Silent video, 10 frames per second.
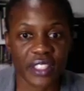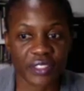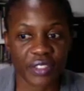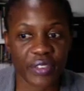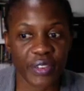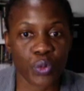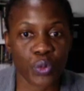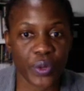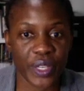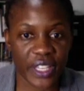It's very
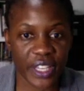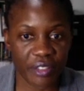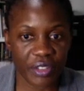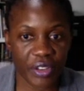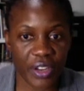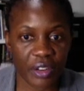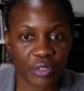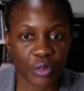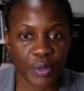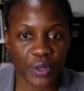wounding and very
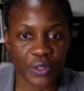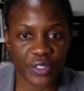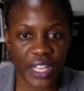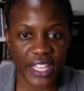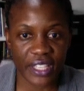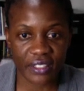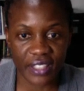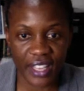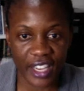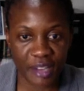hurtful because the kids
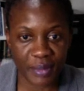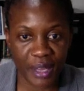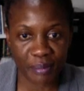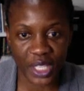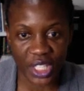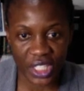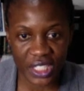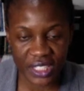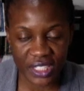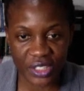end up not being
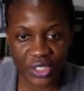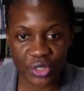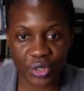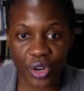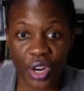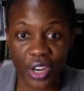listened to or